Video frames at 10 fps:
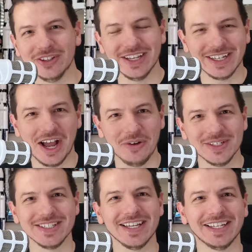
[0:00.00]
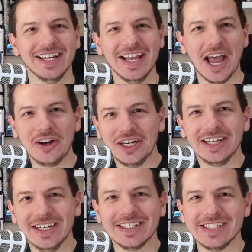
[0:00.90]
Like I was like, how can I
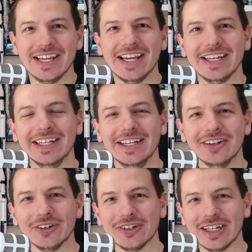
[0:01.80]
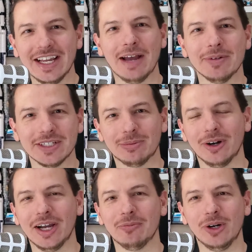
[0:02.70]
get it today or get Amazon
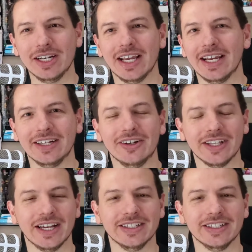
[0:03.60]
Prime one day and all that?